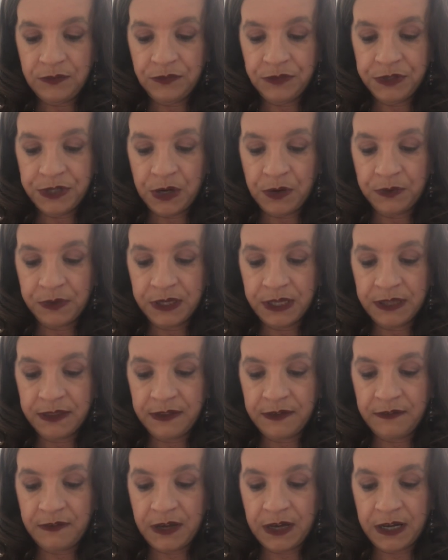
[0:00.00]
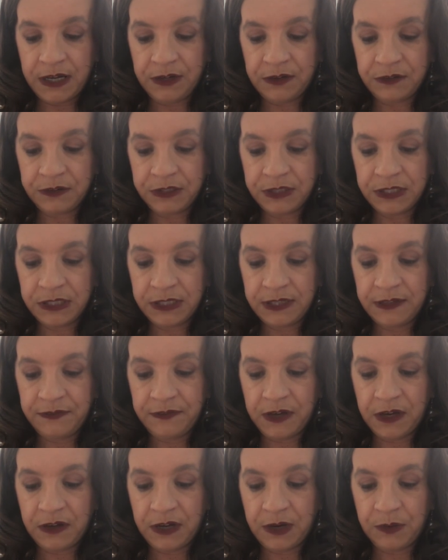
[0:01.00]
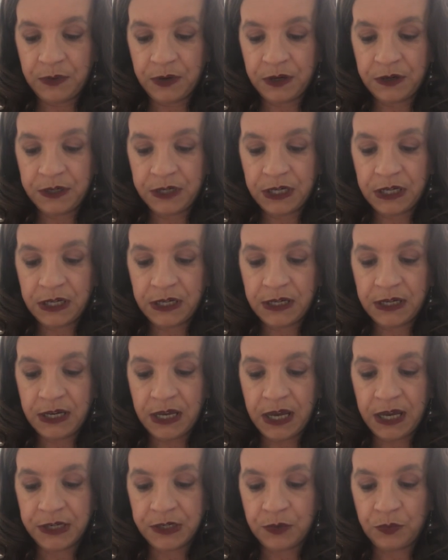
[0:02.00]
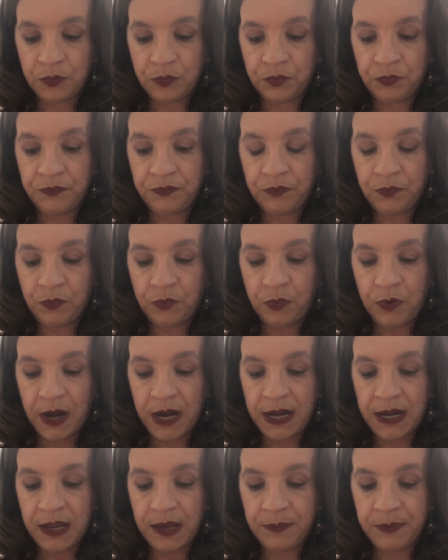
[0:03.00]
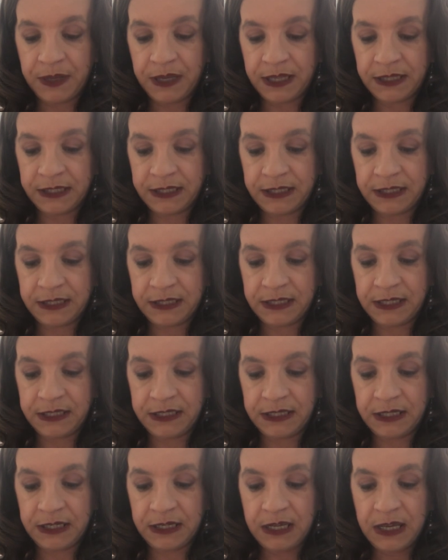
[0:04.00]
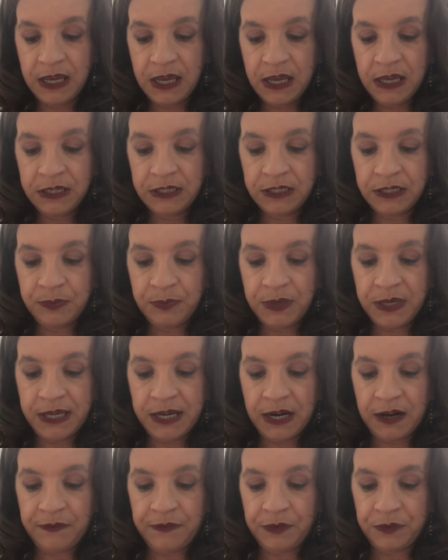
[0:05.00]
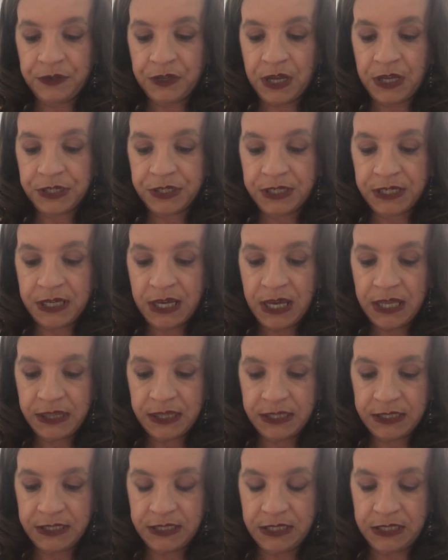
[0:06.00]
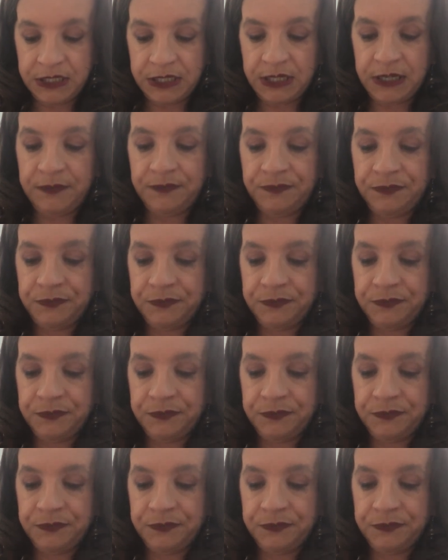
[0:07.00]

Don't get the vinyl, just the felt, and we're going to cut right up against the stitching. Just be careful not to cut the stitching.